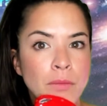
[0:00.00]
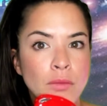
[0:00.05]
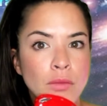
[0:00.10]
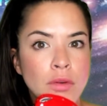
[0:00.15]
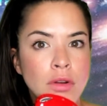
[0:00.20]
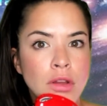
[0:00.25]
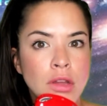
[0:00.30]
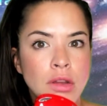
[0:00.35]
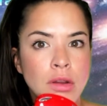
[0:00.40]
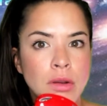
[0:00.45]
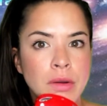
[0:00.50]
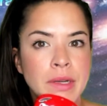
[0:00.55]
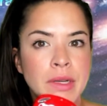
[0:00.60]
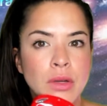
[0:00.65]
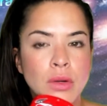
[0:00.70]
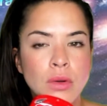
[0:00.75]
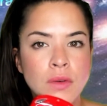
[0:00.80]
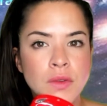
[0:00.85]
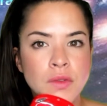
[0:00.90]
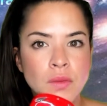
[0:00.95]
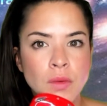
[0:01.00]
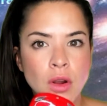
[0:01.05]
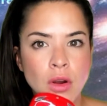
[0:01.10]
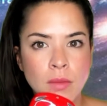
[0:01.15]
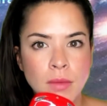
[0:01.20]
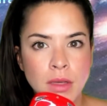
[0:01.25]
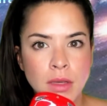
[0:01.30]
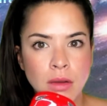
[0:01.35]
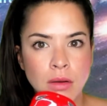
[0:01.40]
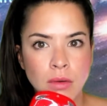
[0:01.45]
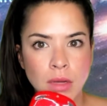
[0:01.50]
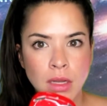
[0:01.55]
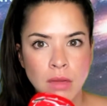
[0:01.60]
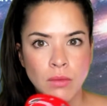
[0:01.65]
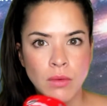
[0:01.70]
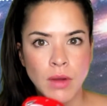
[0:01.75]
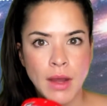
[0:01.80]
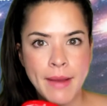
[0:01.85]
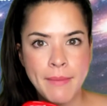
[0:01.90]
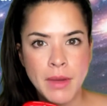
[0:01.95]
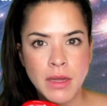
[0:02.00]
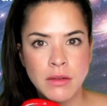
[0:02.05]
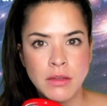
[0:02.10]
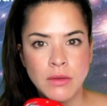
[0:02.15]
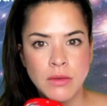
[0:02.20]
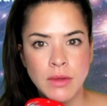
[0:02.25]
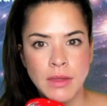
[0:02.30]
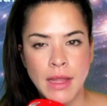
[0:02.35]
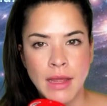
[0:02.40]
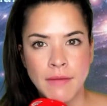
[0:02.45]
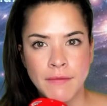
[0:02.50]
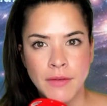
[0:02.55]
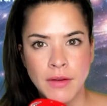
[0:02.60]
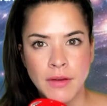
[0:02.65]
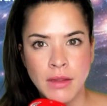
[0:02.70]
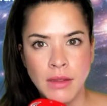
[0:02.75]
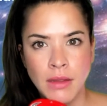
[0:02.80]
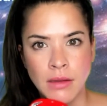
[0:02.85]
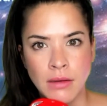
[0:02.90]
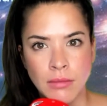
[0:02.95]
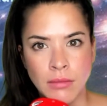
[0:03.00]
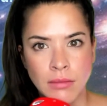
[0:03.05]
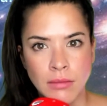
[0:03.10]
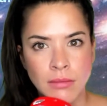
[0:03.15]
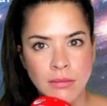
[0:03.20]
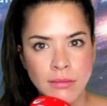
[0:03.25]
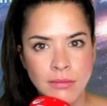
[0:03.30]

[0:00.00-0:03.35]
Well, who's Romeo? Why am I doing that for him?